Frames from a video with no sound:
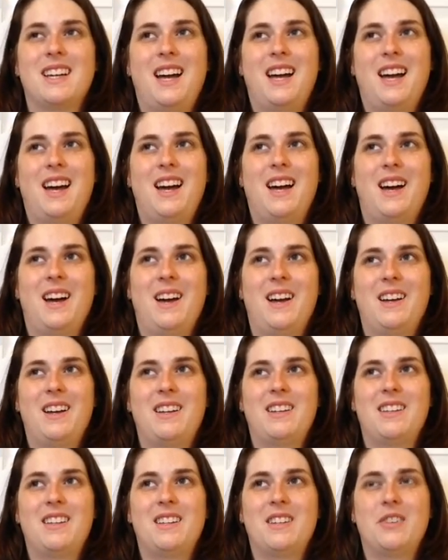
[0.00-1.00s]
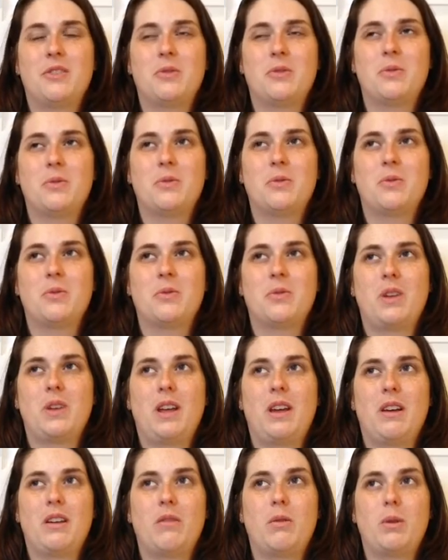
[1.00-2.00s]

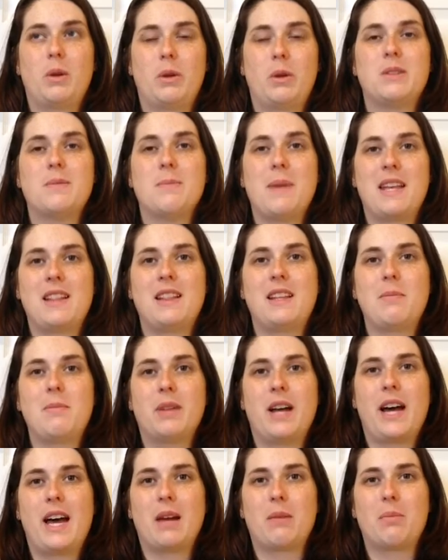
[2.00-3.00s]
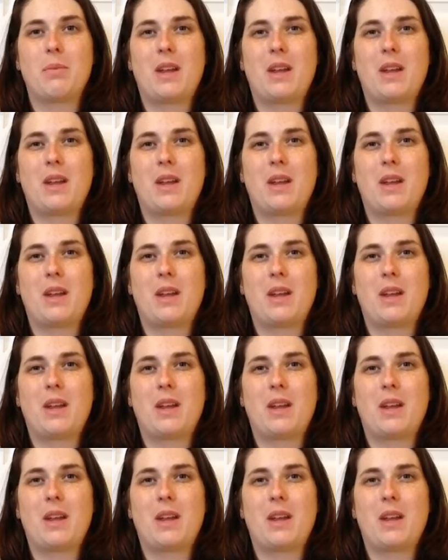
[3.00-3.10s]
well, it's mainly black,